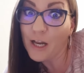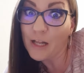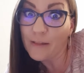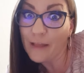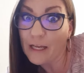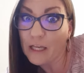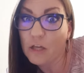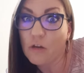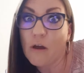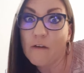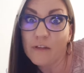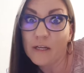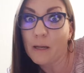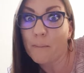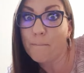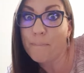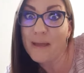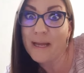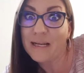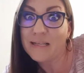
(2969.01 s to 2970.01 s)
and like you have like
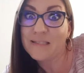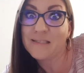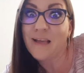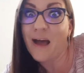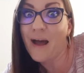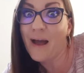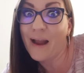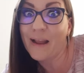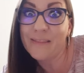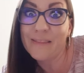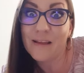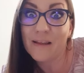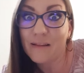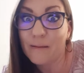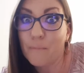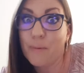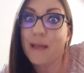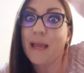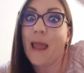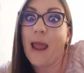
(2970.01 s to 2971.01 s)
a big sign,
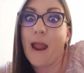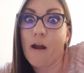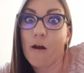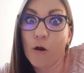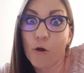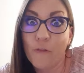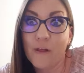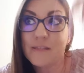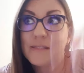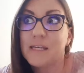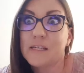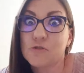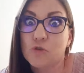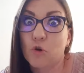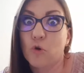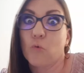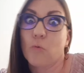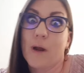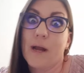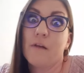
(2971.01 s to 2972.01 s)
a big arrow that says
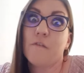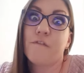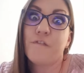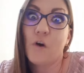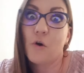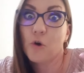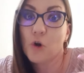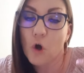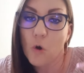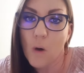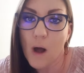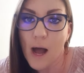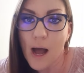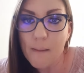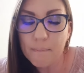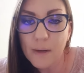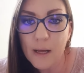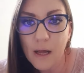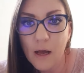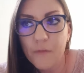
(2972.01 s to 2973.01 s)
great photo
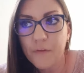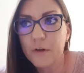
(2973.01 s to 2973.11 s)
op,